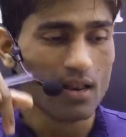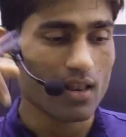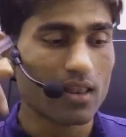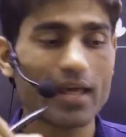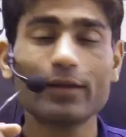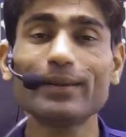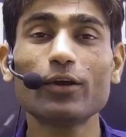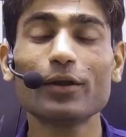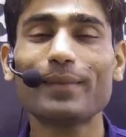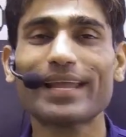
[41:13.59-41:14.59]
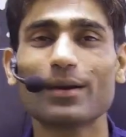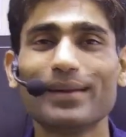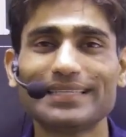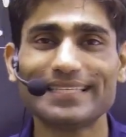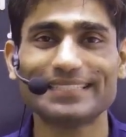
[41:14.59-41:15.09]
let me know in my
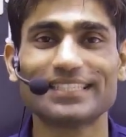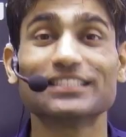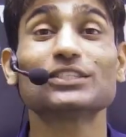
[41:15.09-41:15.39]
comment section.